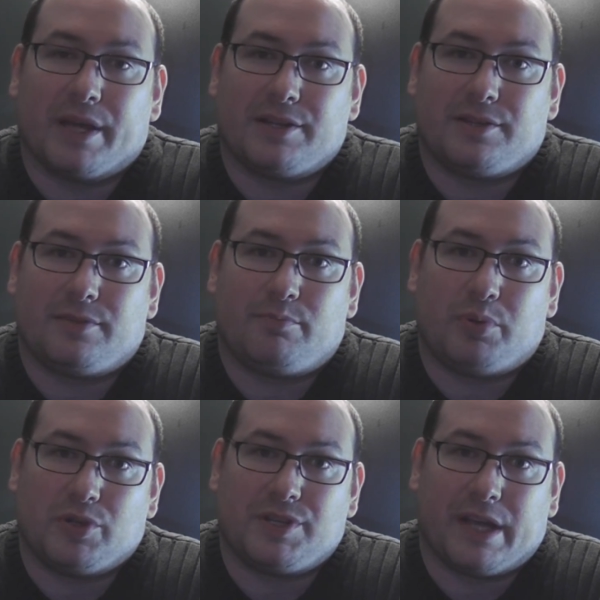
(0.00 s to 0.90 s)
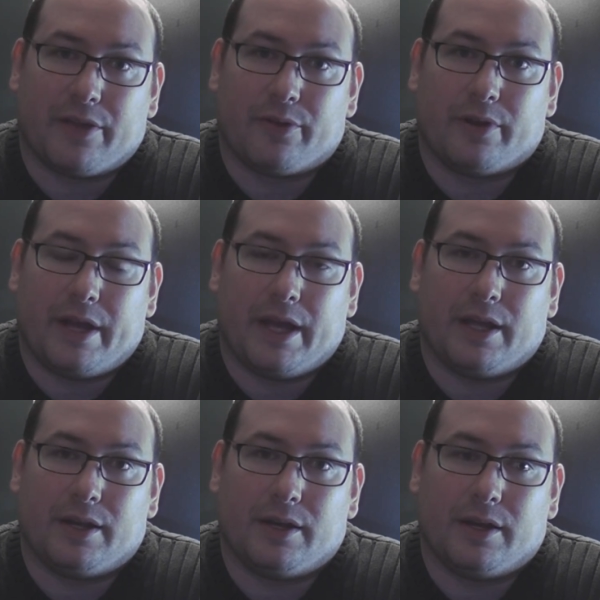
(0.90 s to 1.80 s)
get put together
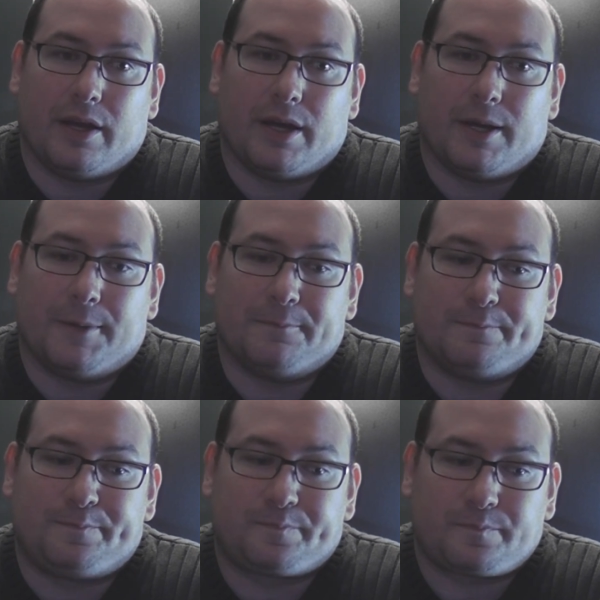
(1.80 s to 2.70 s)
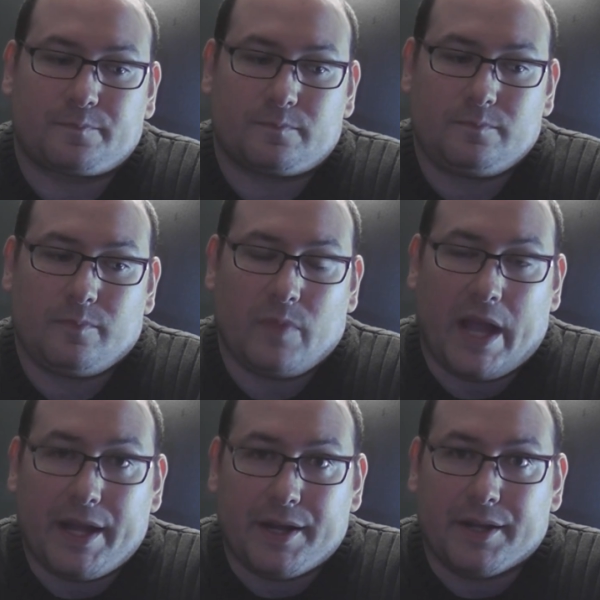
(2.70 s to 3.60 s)
and
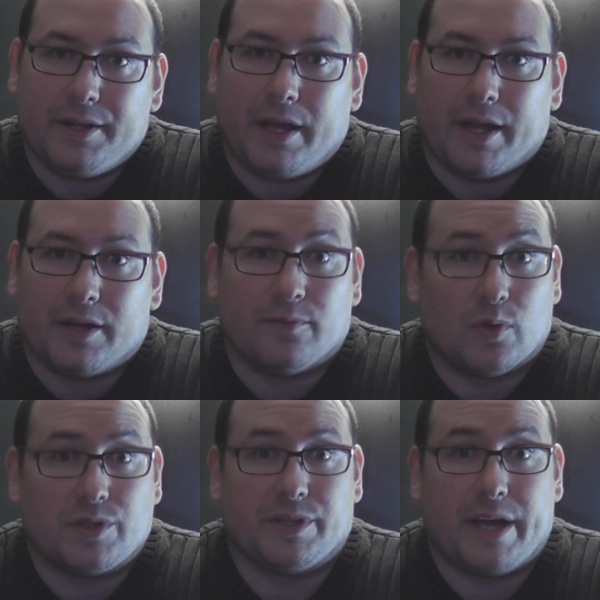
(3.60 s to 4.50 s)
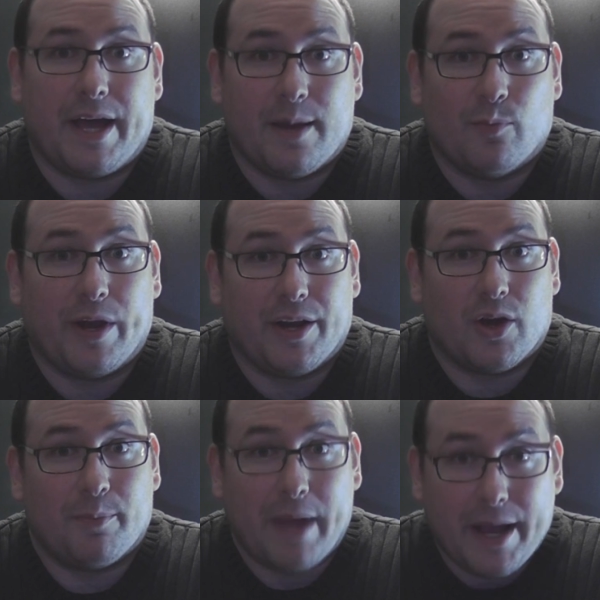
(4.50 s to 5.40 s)
edited, and unfortunately I am
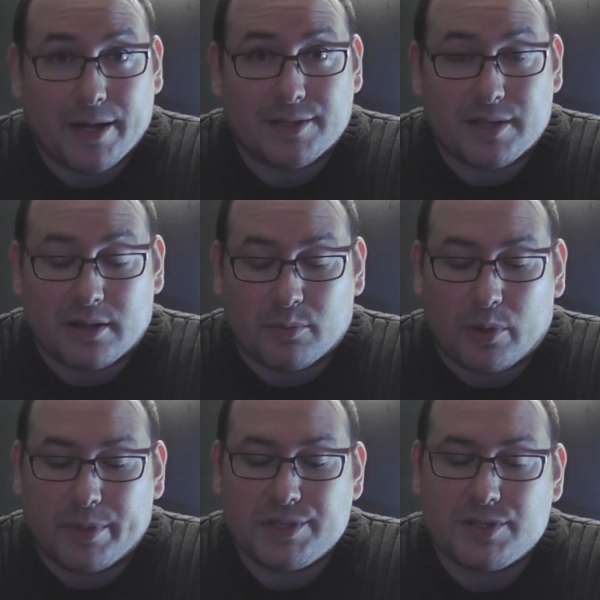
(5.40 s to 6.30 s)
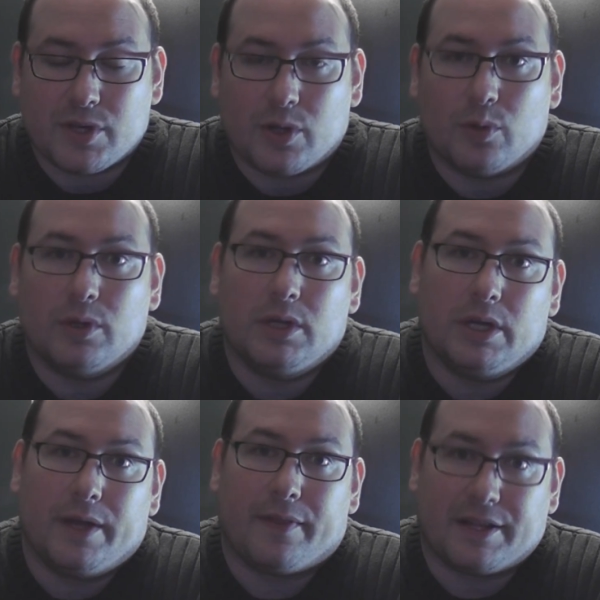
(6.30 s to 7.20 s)
waiting on magnets at the moment, so
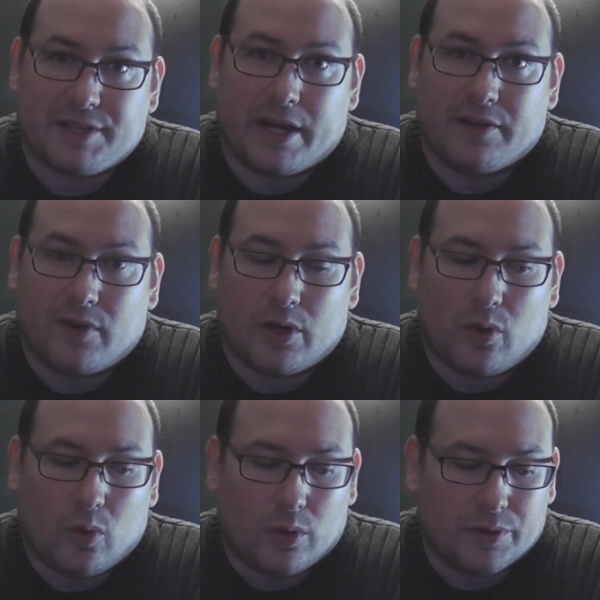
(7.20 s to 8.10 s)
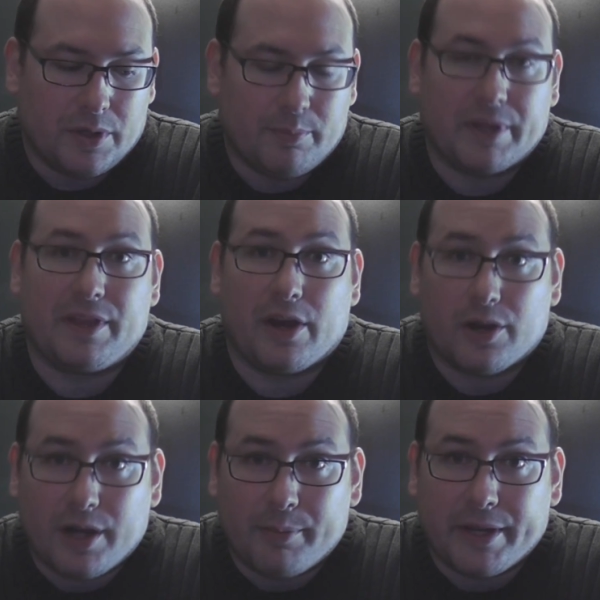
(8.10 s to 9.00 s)
that's kind of on hold, but they
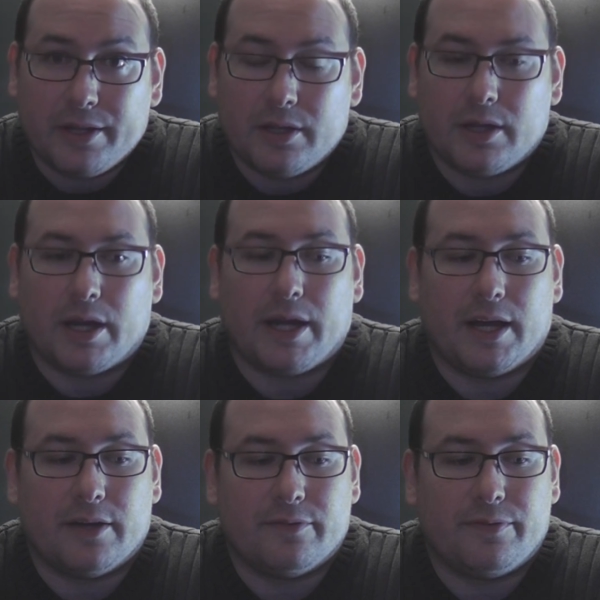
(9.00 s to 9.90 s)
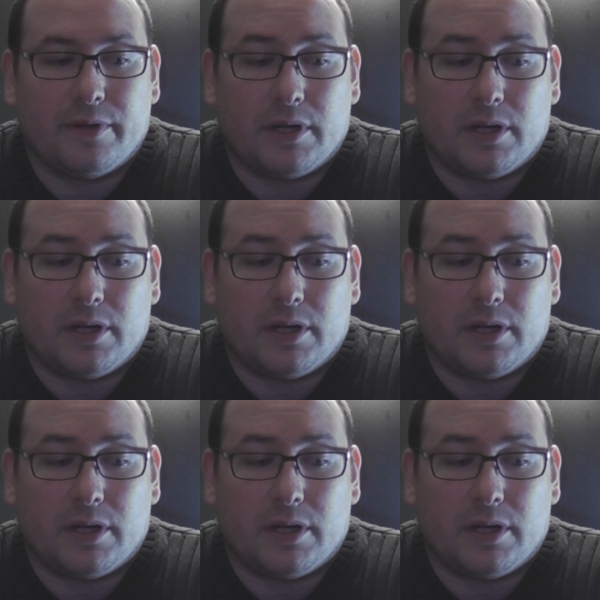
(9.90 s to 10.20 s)
are coming. I have